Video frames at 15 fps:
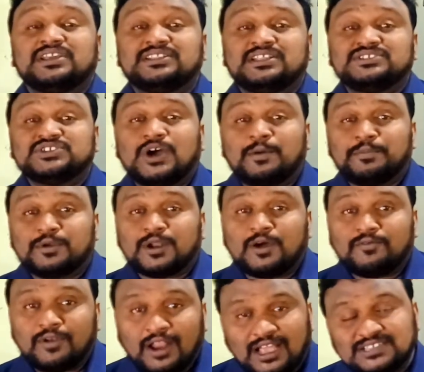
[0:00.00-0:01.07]
in the chapter
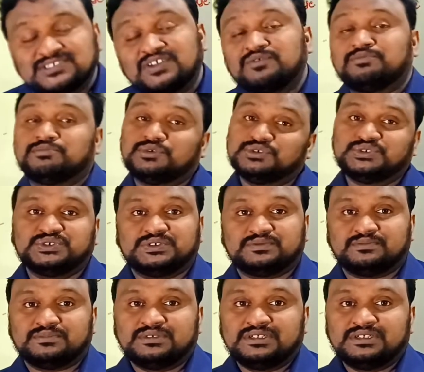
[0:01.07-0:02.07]
of laws of motion,